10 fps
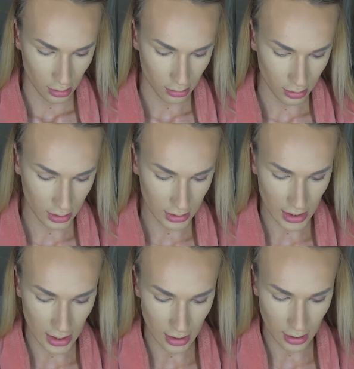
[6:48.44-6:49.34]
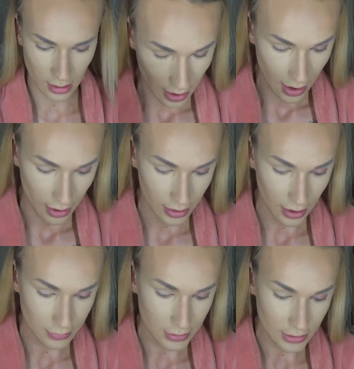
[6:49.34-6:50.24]
God's sake. Then
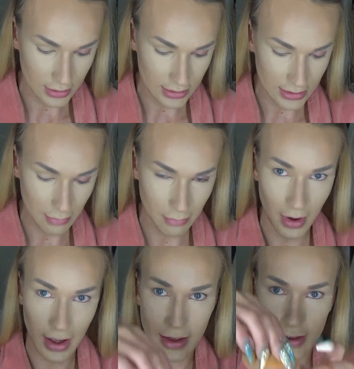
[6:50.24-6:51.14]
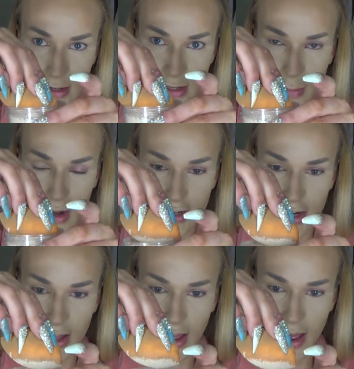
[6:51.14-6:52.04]
I'm just gonna dip my
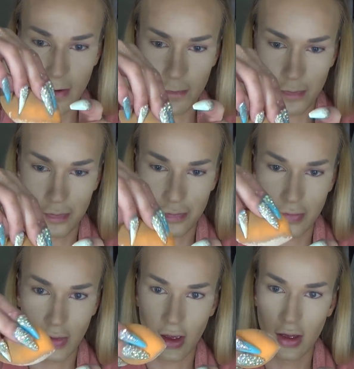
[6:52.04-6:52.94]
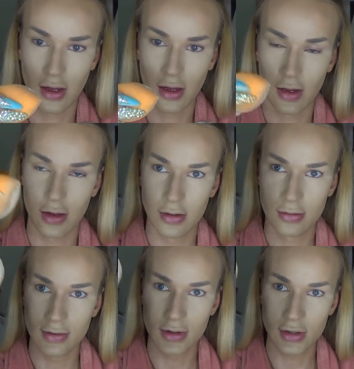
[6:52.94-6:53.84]
sponge in there,
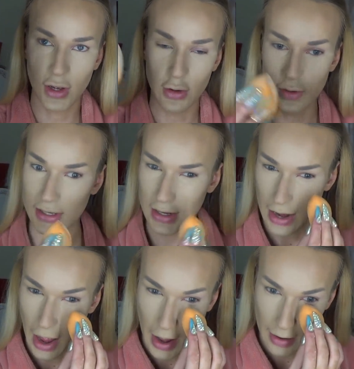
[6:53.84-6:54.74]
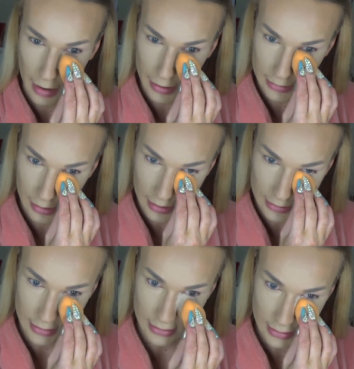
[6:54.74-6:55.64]
just coat it, and literally
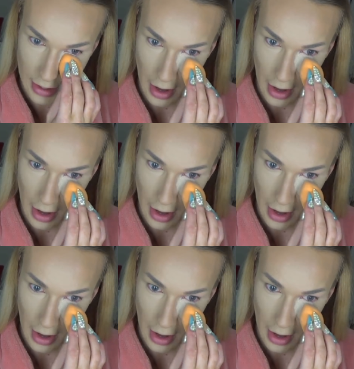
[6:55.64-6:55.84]
just